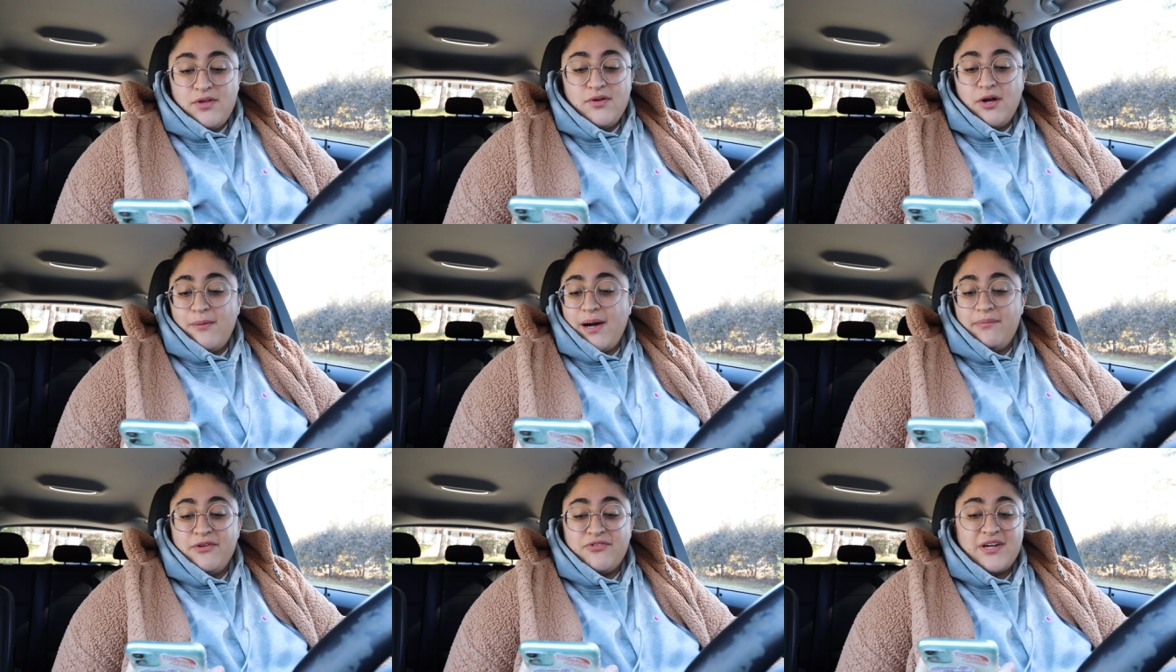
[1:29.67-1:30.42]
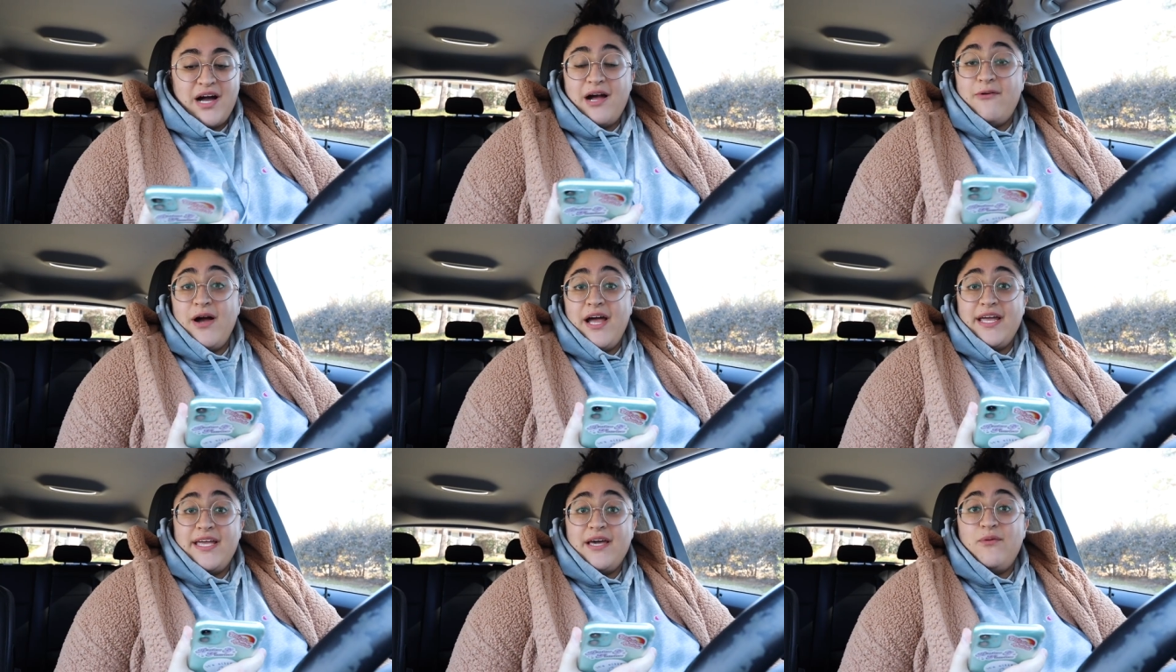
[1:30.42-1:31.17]
you don't know about Buford
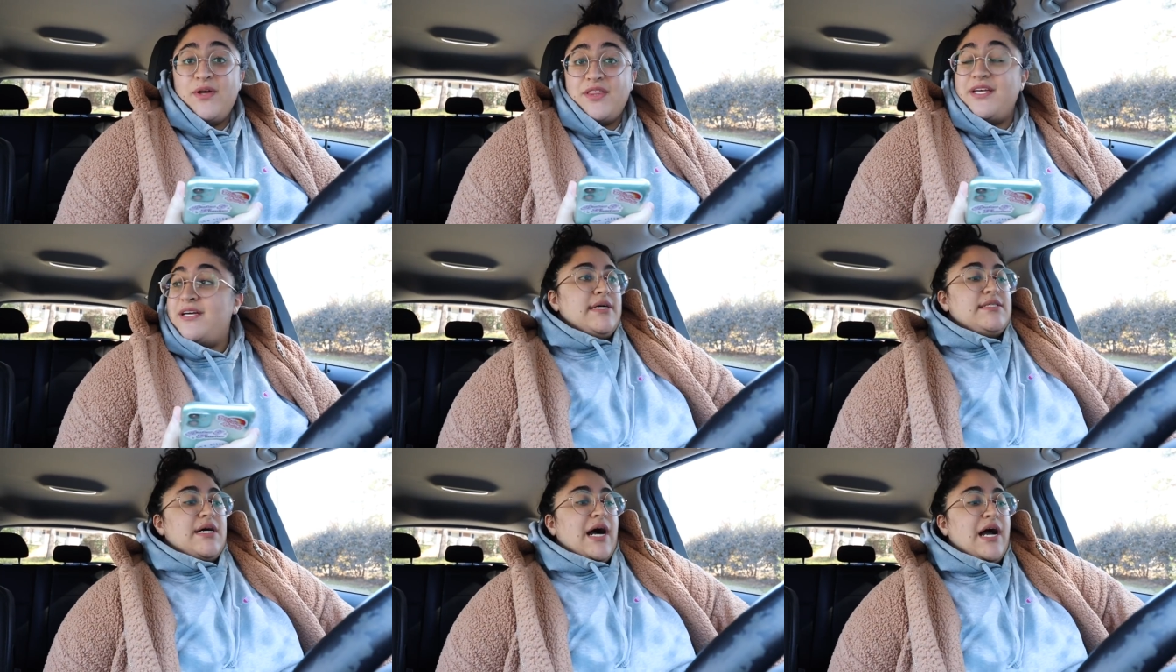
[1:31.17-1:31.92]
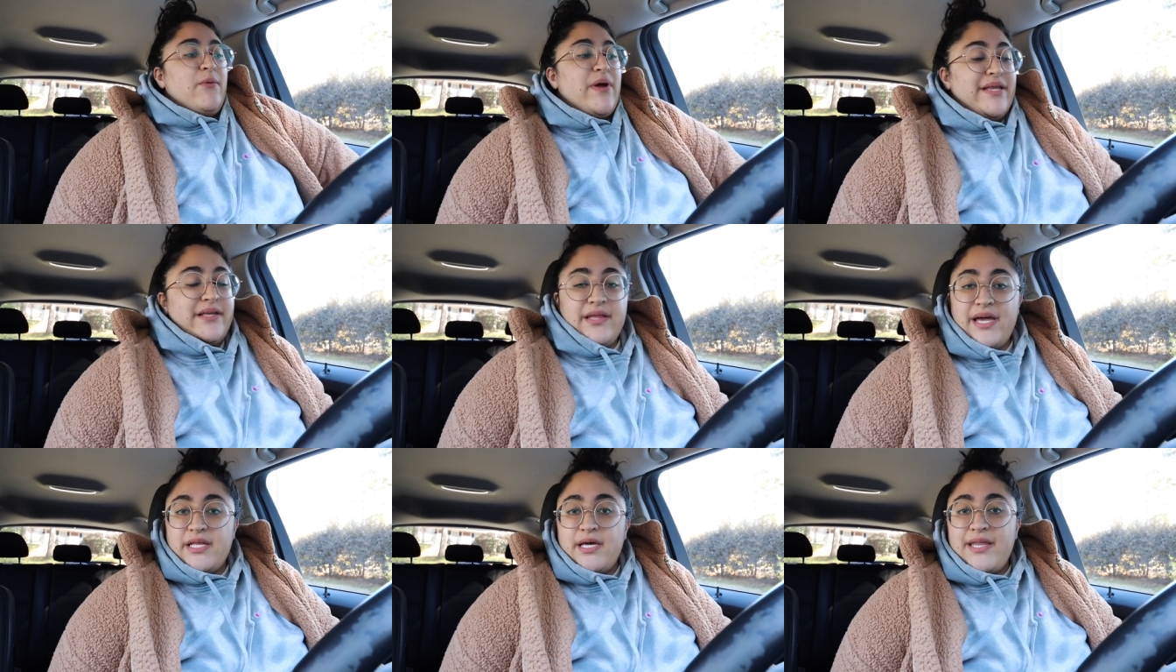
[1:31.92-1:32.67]
Highway, get with it. It's a highway in
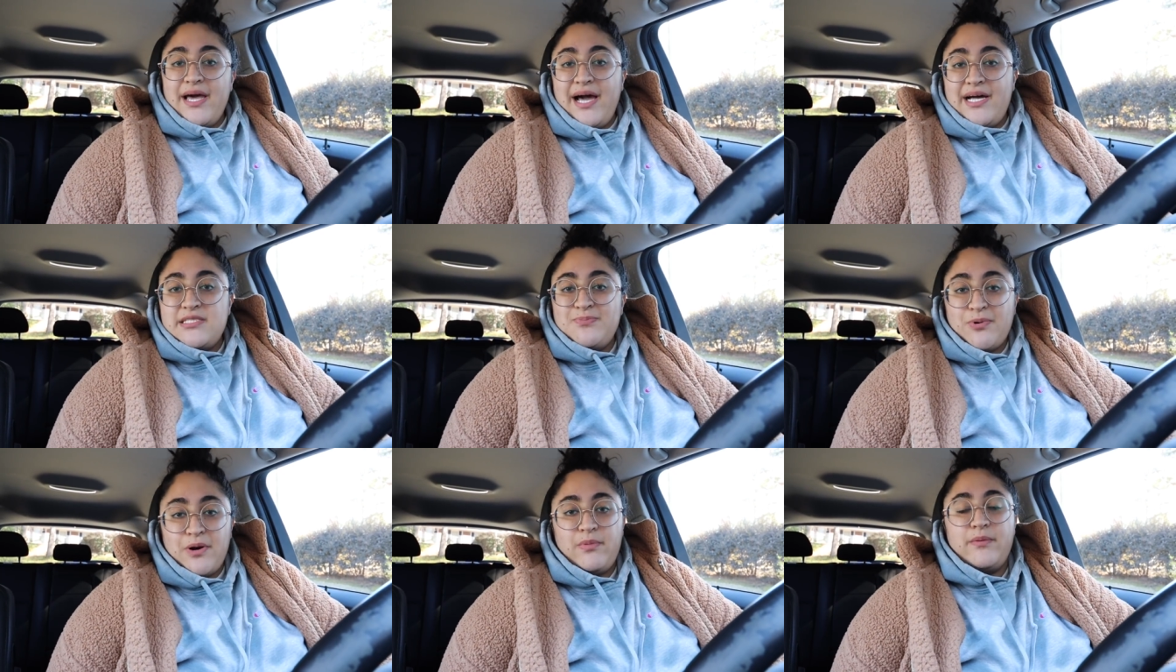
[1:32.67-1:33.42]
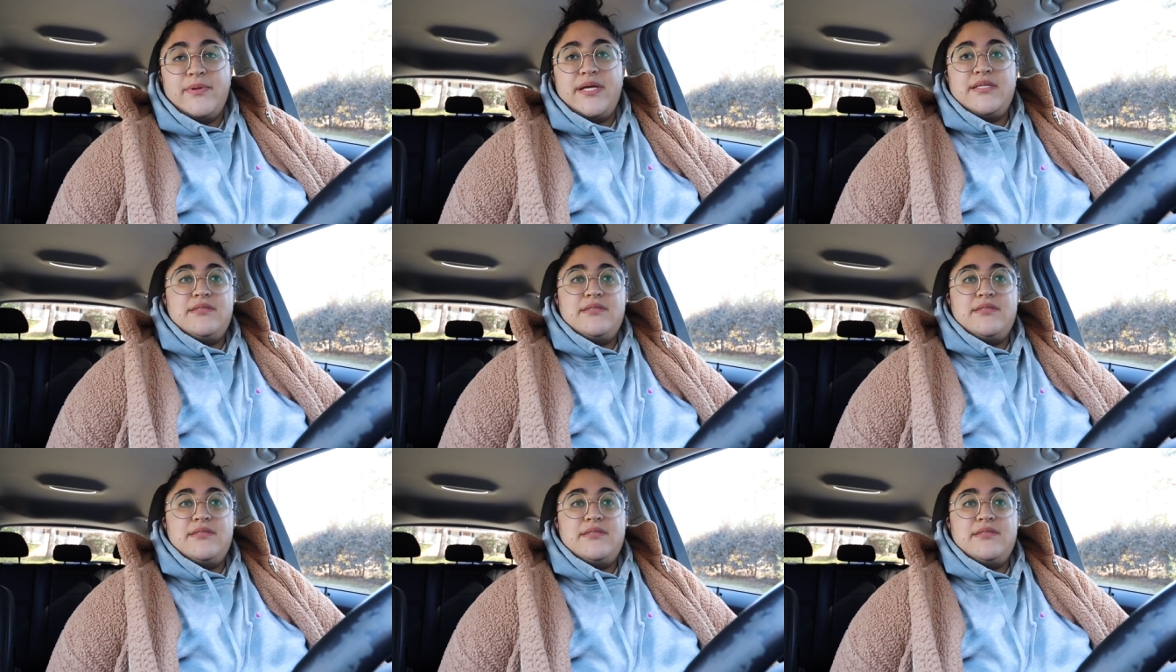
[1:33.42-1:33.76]
Atlanta that has probably